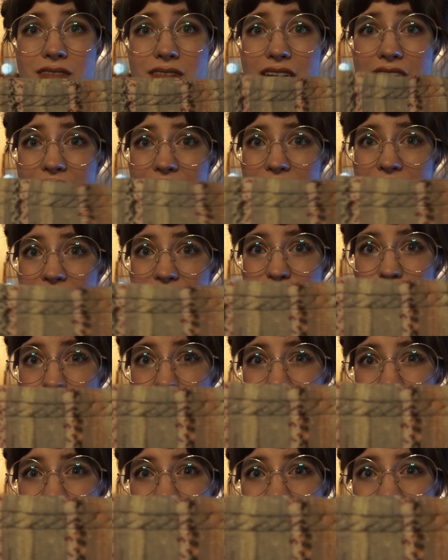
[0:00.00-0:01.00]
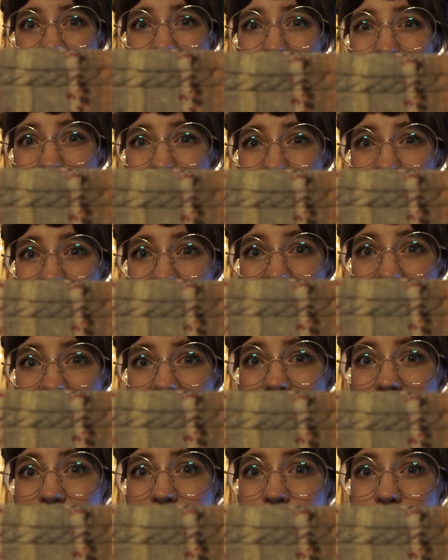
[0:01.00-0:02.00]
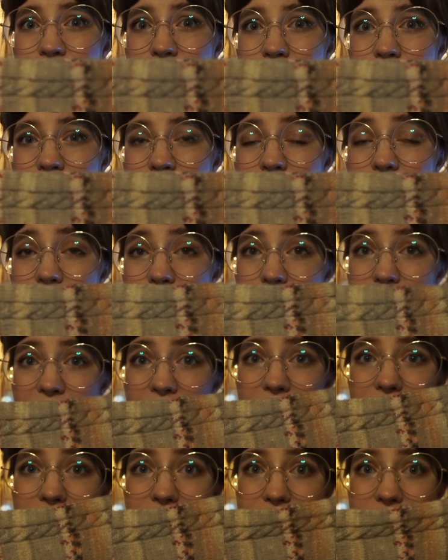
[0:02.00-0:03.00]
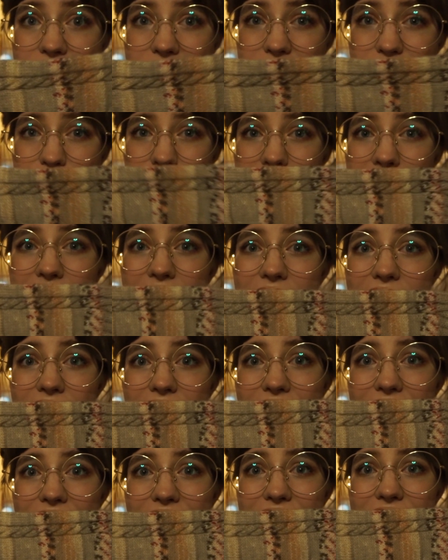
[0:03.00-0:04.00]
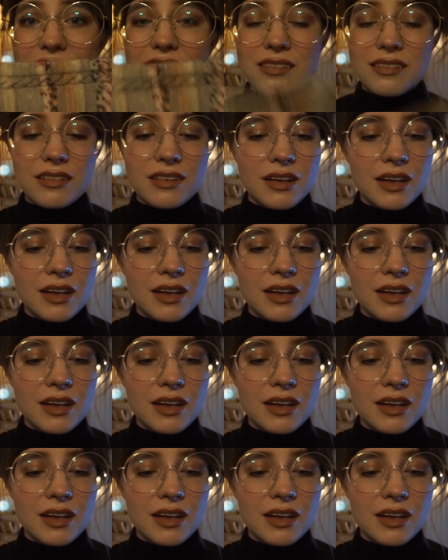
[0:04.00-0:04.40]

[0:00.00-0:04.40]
I liked more neutral colors, but I